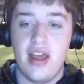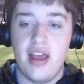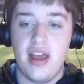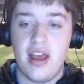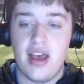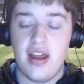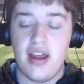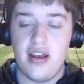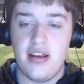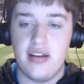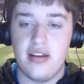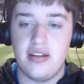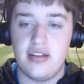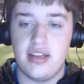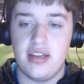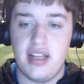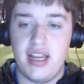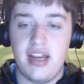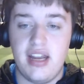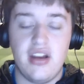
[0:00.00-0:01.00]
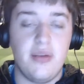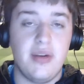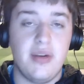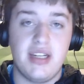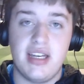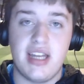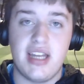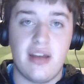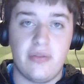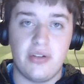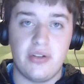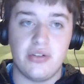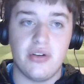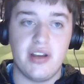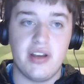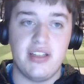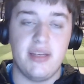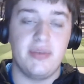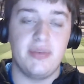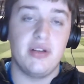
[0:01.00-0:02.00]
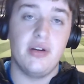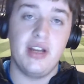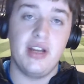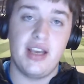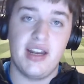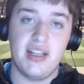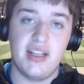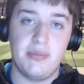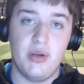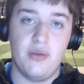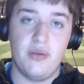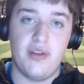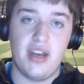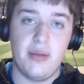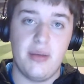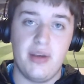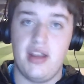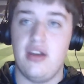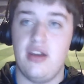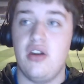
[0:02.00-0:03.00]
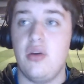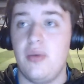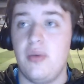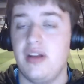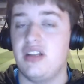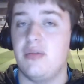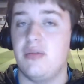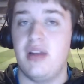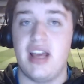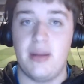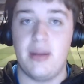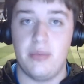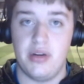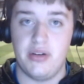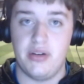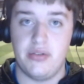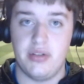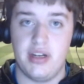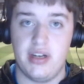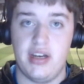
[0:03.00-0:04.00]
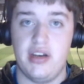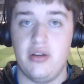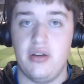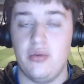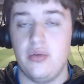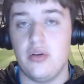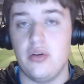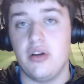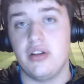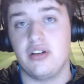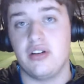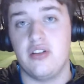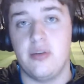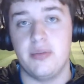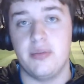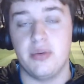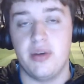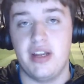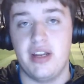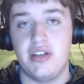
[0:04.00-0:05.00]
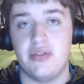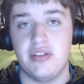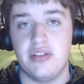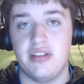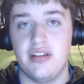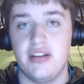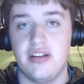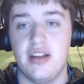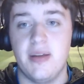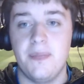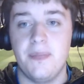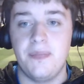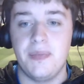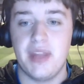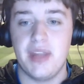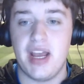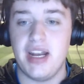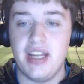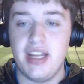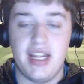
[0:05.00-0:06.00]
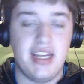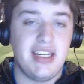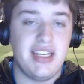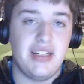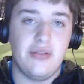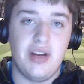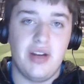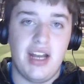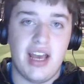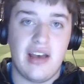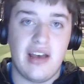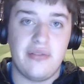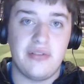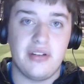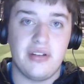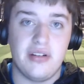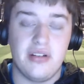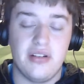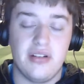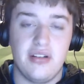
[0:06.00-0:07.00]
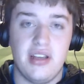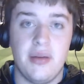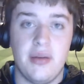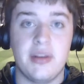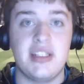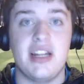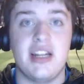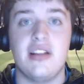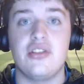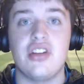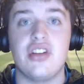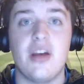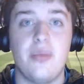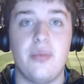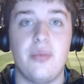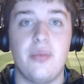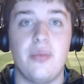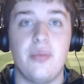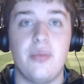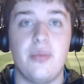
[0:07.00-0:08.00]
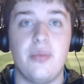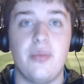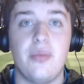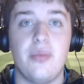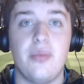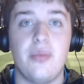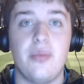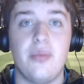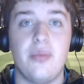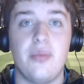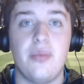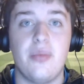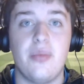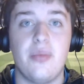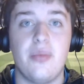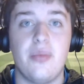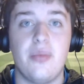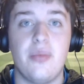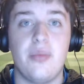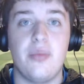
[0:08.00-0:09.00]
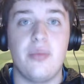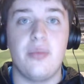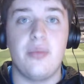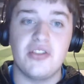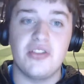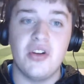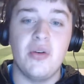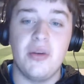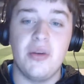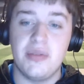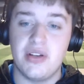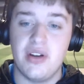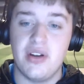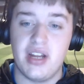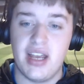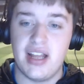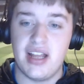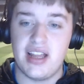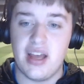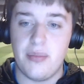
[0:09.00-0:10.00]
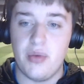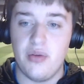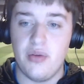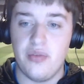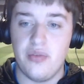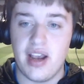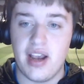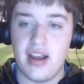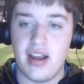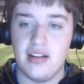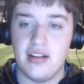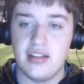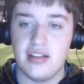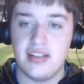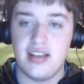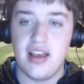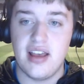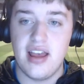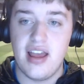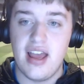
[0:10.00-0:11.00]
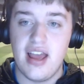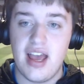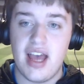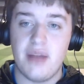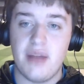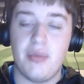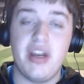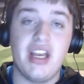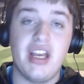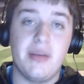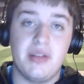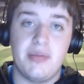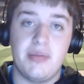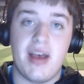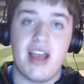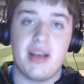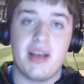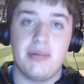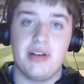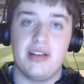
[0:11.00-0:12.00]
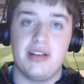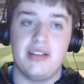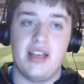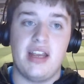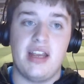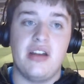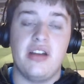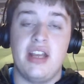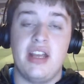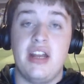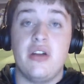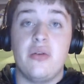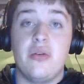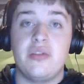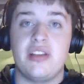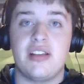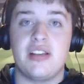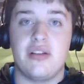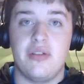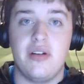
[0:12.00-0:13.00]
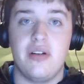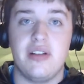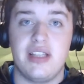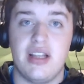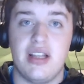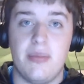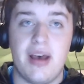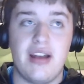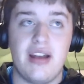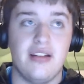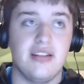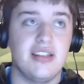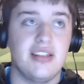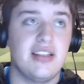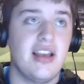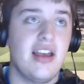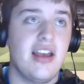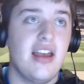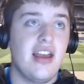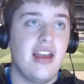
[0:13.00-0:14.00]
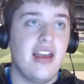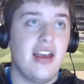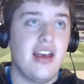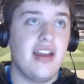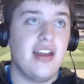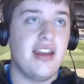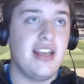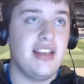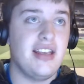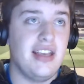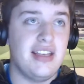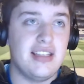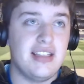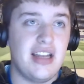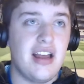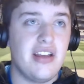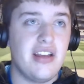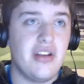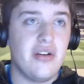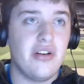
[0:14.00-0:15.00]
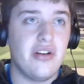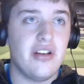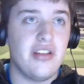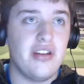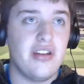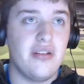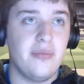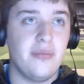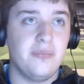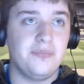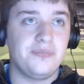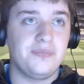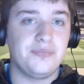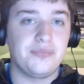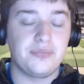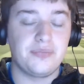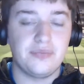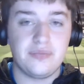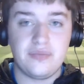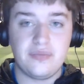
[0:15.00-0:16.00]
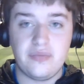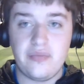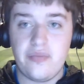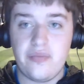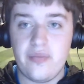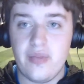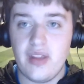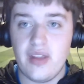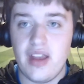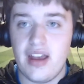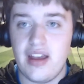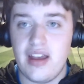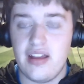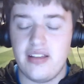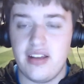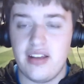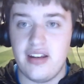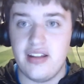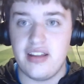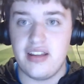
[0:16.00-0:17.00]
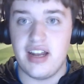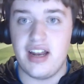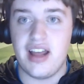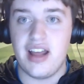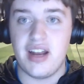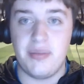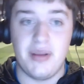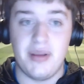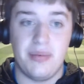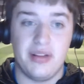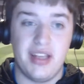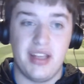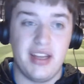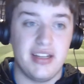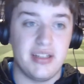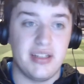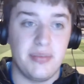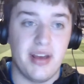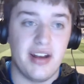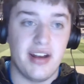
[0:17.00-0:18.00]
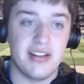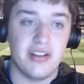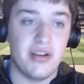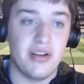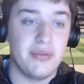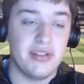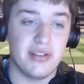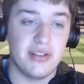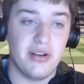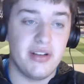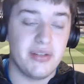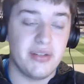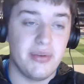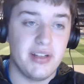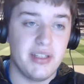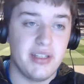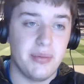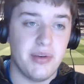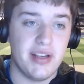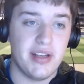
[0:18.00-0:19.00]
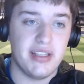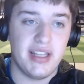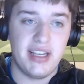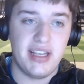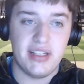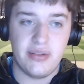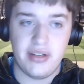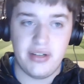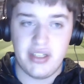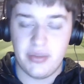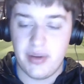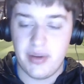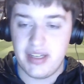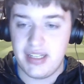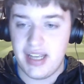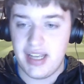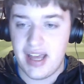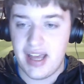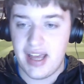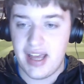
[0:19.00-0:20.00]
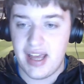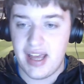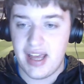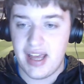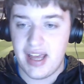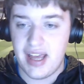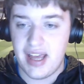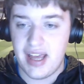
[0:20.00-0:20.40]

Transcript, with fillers: and he knew he didn't have to try because he was going to get his move anyway. He knew Inter Milan were interested. He knew other clubs were interested, and he, he didn't really have to. He wasn't in a shop window per se. He he just knew he was going to get that move regardless. And when he comes back, because he he knows his career is in the balance, and he, he's a lot younger than uh, than than a lot of people think. To be honest, I was I was quite surprised. I think he's only twenty-eight.